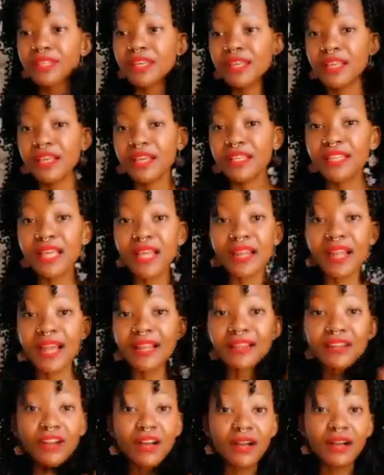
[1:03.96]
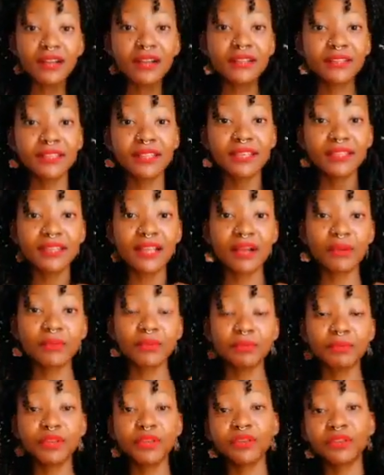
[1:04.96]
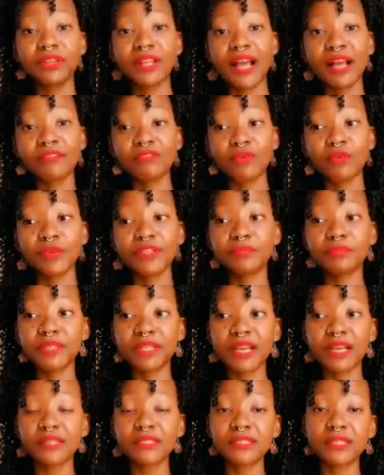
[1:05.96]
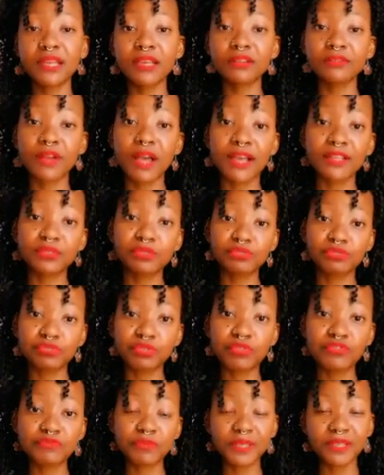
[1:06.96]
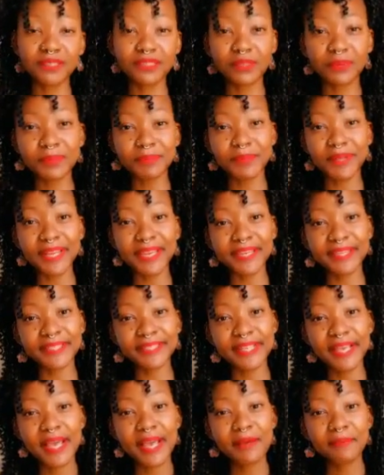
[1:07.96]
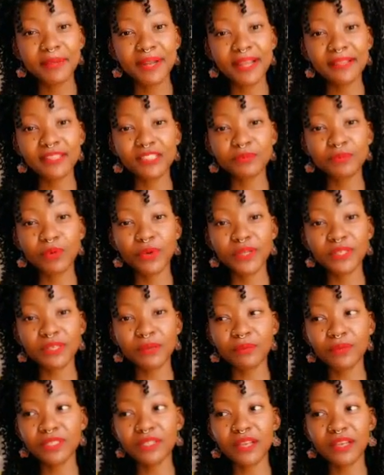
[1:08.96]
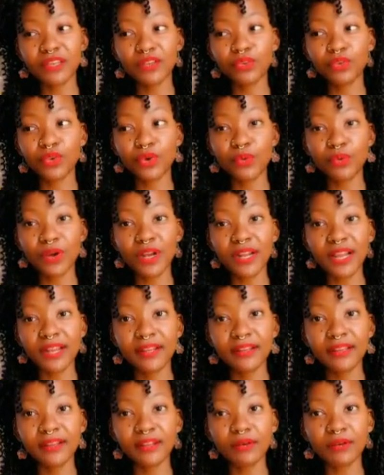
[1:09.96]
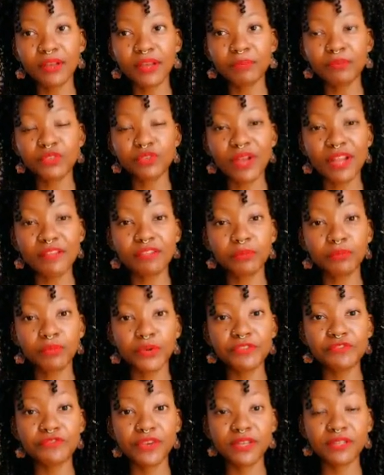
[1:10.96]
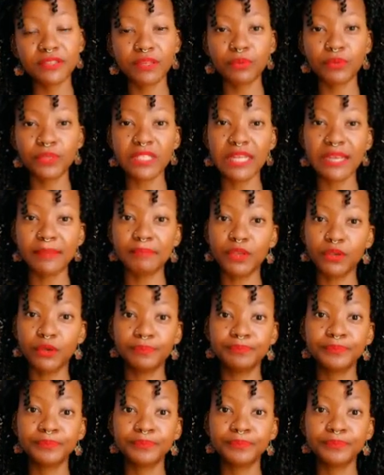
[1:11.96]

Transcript: that had a car, then I would be good. I've always been kind of scared of guys who drove because they were players. But at this point, I was like, you know what? I need a, a driving boyfriend that would take me home,